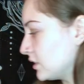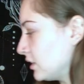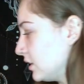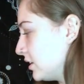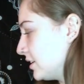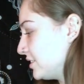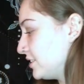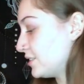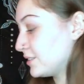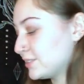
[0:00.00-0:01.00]
And
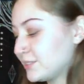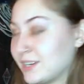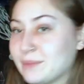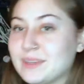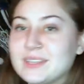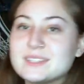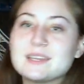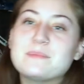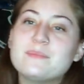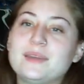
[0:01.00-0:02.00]
she also got me this
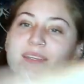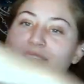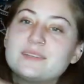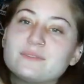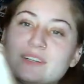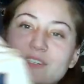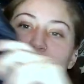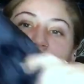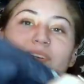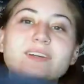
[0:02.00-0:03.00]
amazing
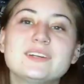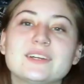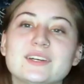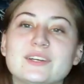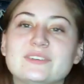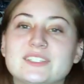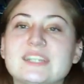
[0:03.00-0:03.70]
robe, which I